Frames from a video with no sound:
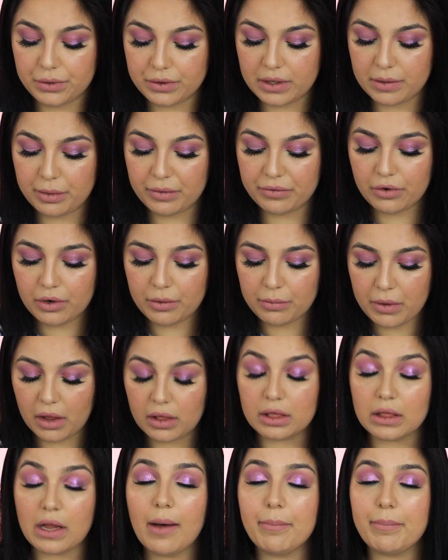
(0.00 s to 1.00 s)
They perform a
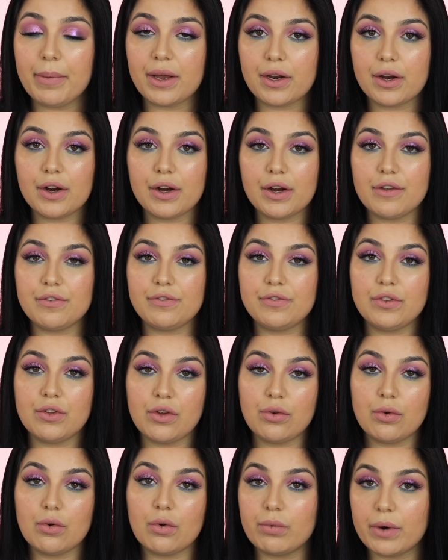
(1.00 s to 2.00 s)
lot better if
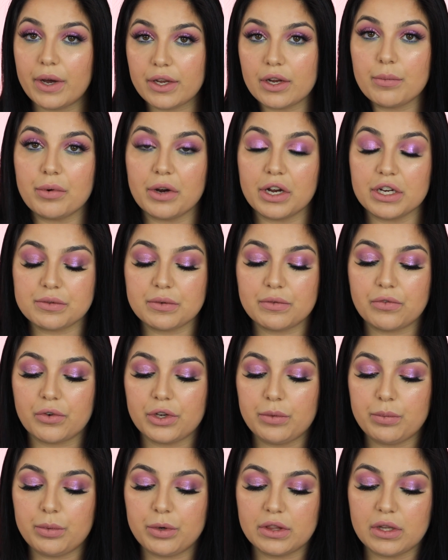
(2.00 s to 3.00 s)
you wet your brush before
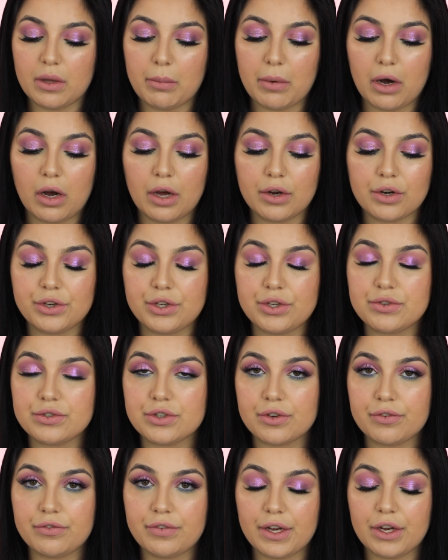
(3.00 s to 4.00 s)
you put them on or use
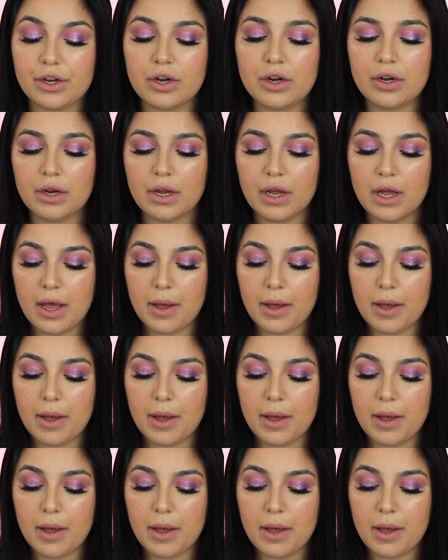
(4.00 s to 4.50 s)
your finger.